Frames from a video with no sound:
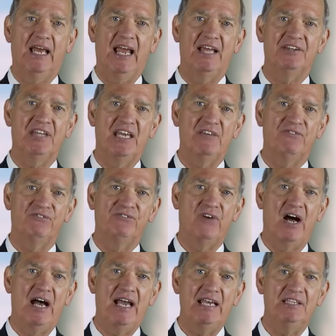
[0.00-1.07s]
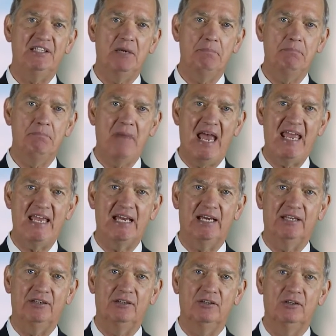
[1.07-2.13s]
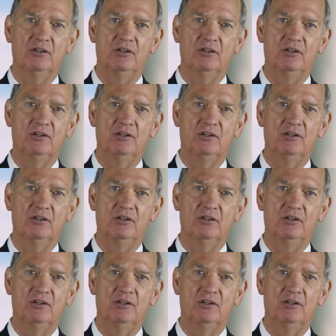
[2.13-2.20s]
and they find a man